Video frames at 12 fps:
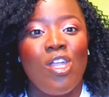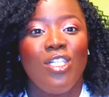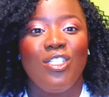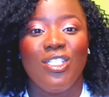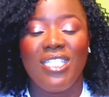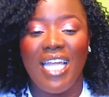
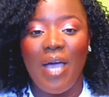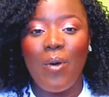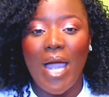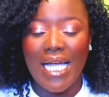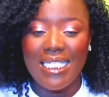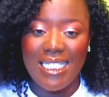So today we're
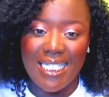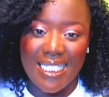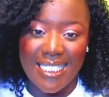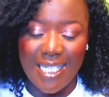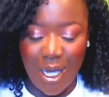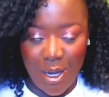actually going
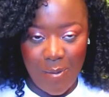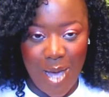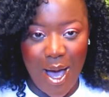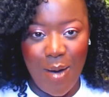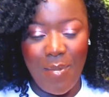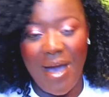to talk
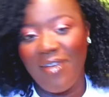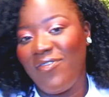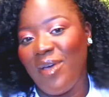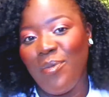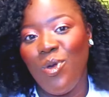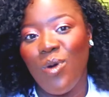about my
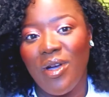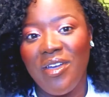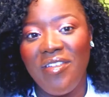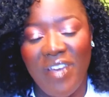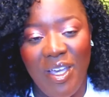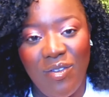February
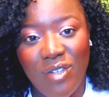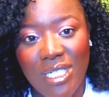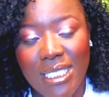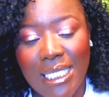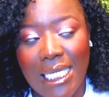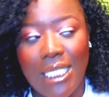
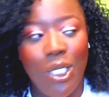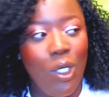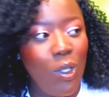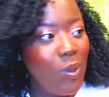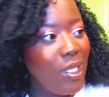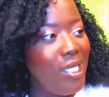favorites. I
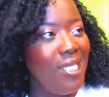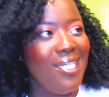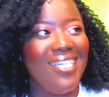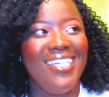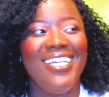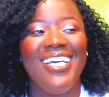know
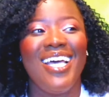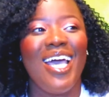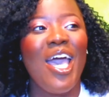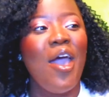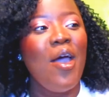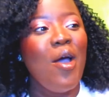
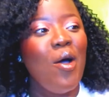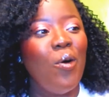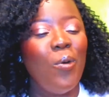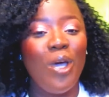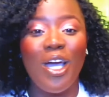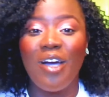
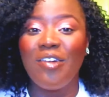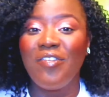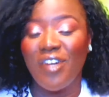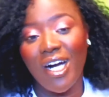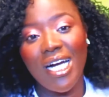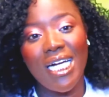we are
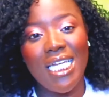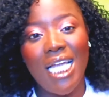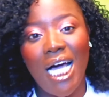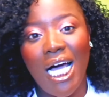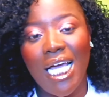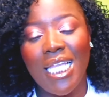far
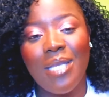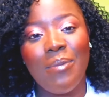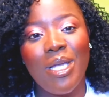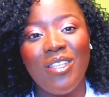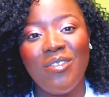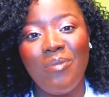along in the
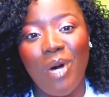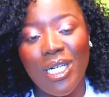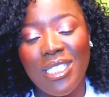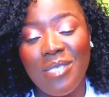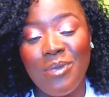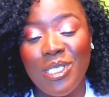month of
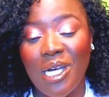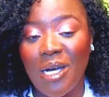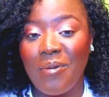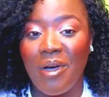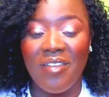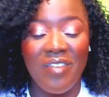March to be talking
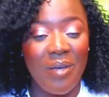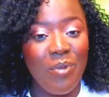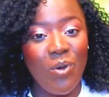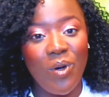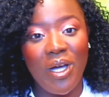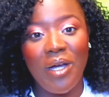about
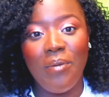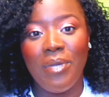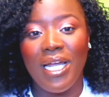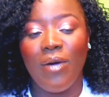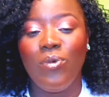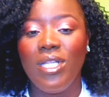February, but
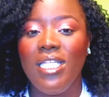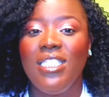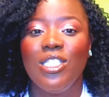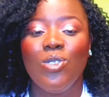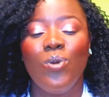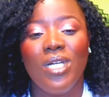I really
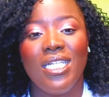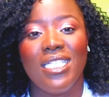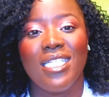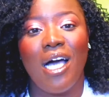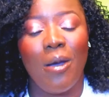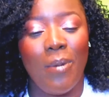just wanted to
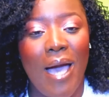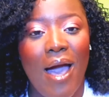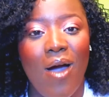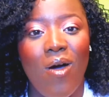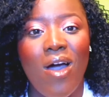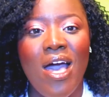talk
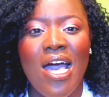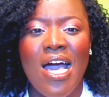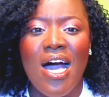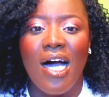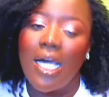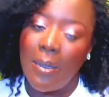about
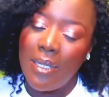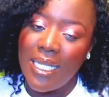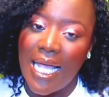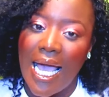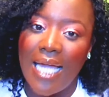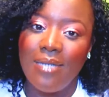a couple of
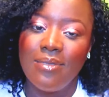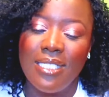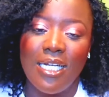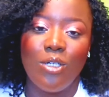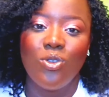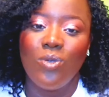the items that
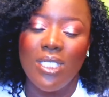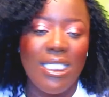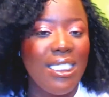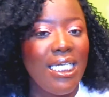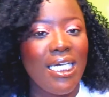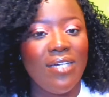I was really
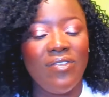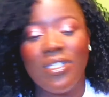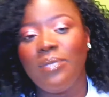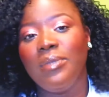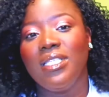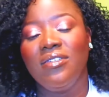digging for
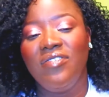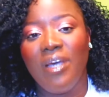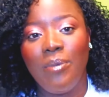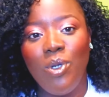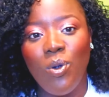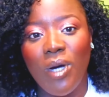the month of
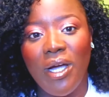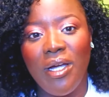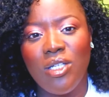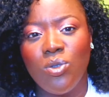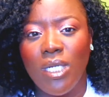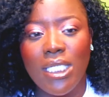February,
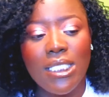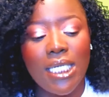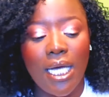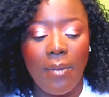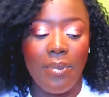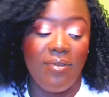as well as a
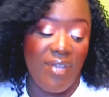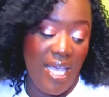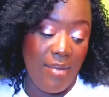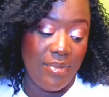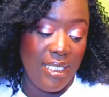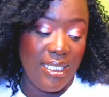couple of
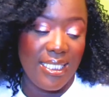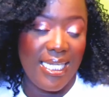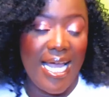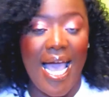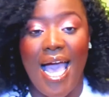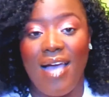empties that
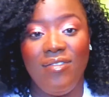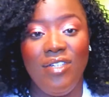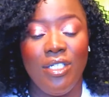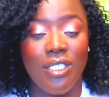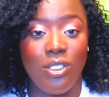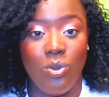I have
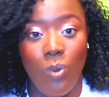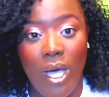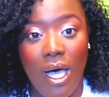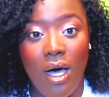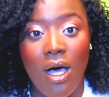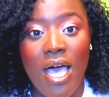here as
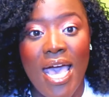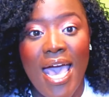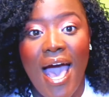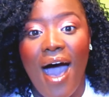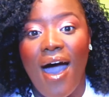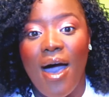well.
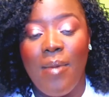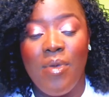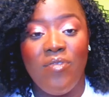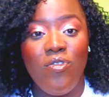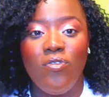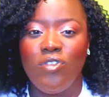
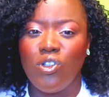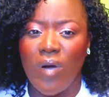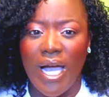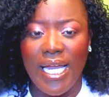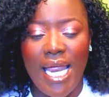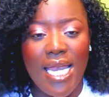If you've
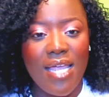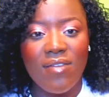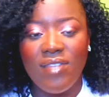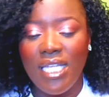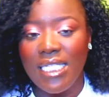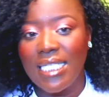tried any
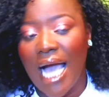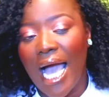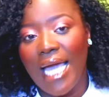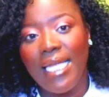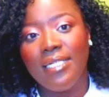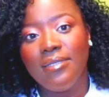of these
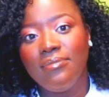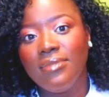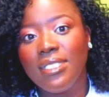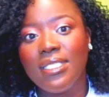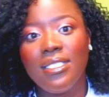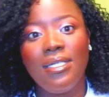
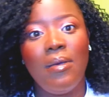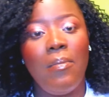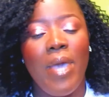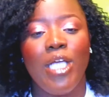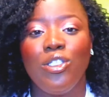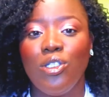items,
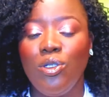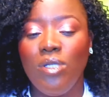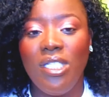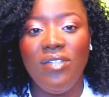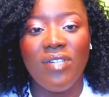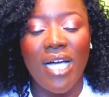make sure you
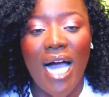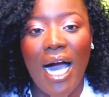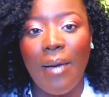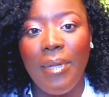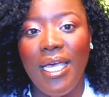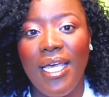leave a
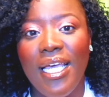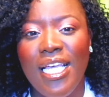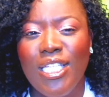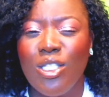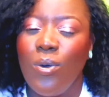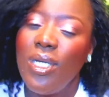comment
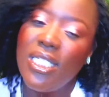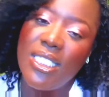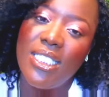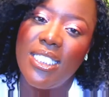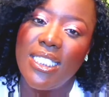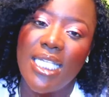so we can
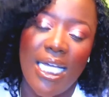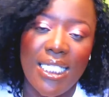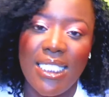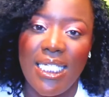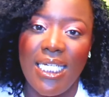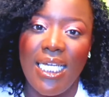just
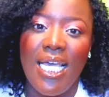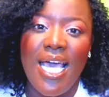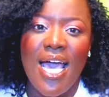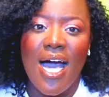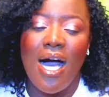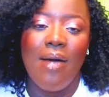discuss it,
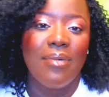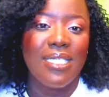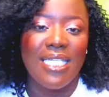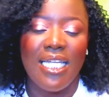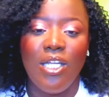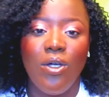
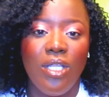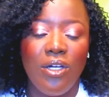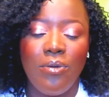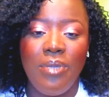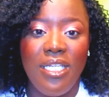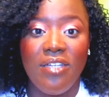because I know there
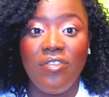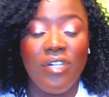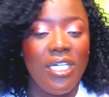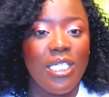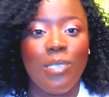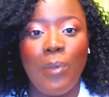will be
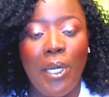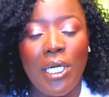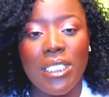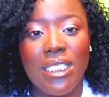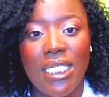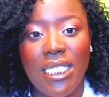different
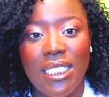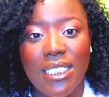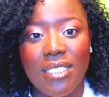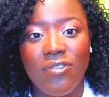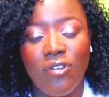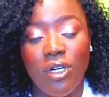
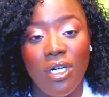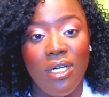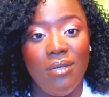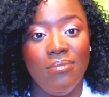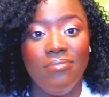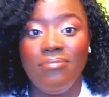experiences
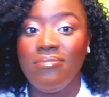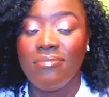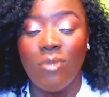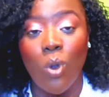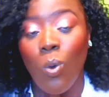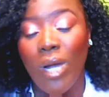from
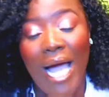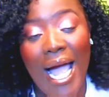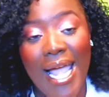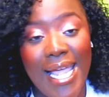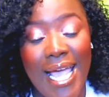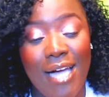what
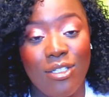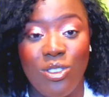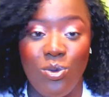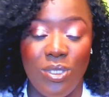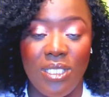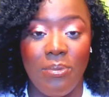I
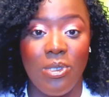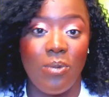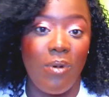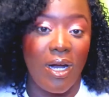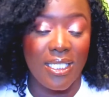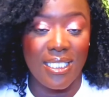encountered with some of the
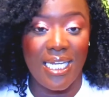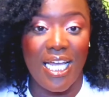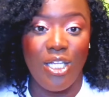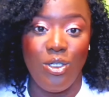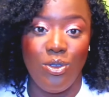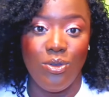products that I
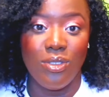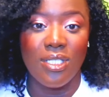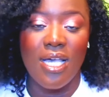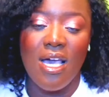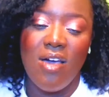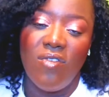used
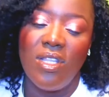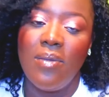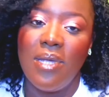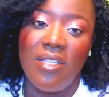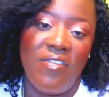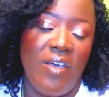for the
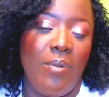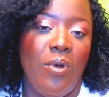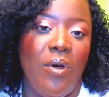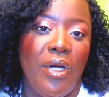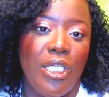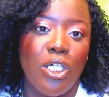month of
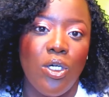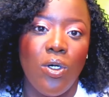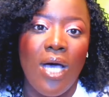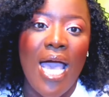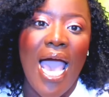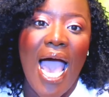February.
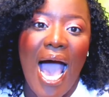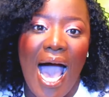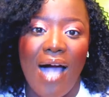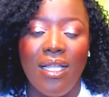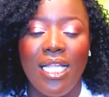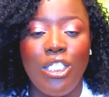So
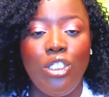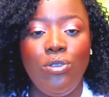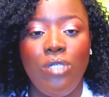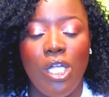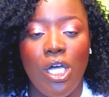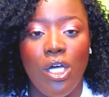I'll let
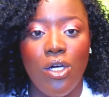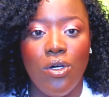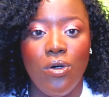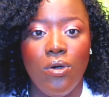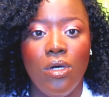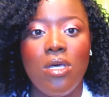you
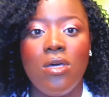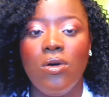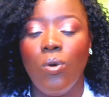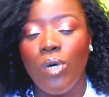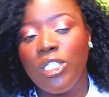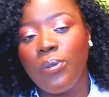know
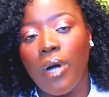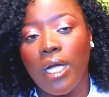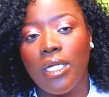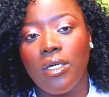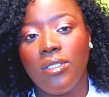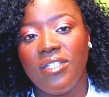which
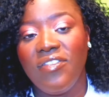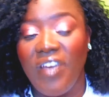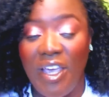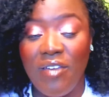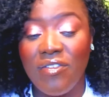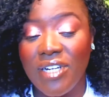product was a
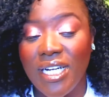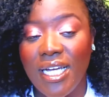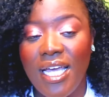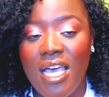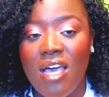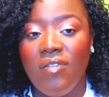favorite
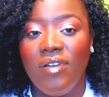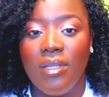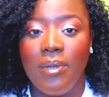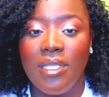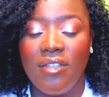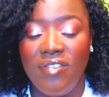for the
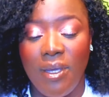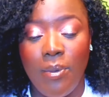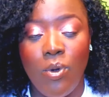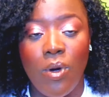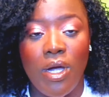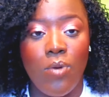month of
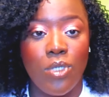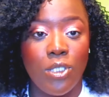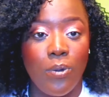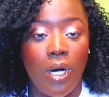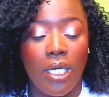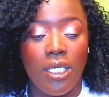February and which
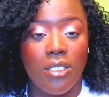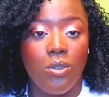product